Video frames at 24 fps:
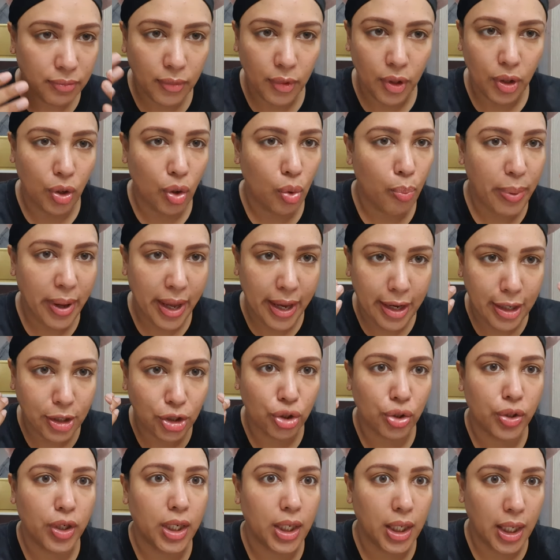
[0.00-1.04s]
you know,
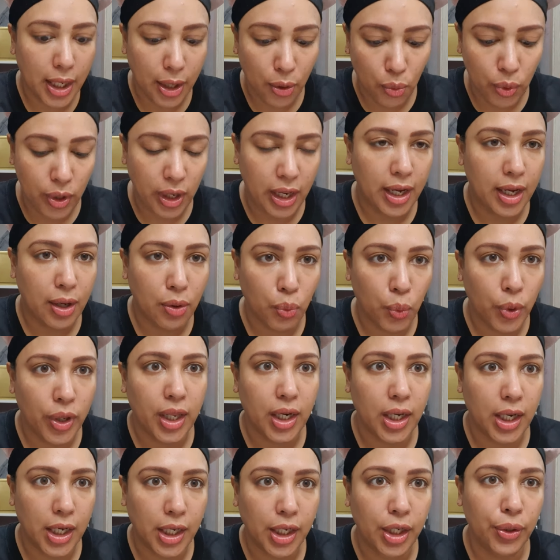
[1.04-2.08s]
penetrate like with a
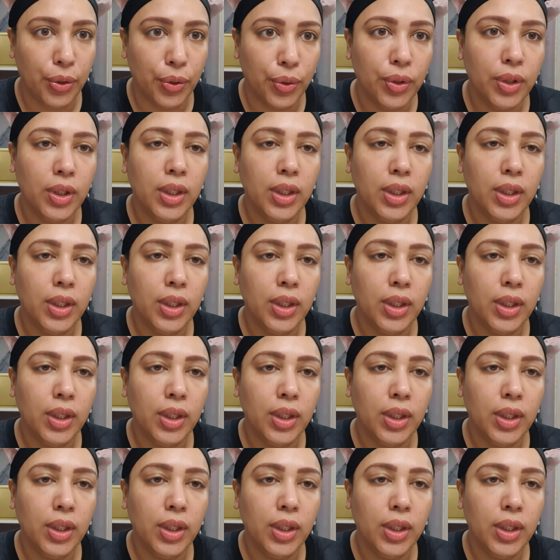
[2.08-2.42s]
needle,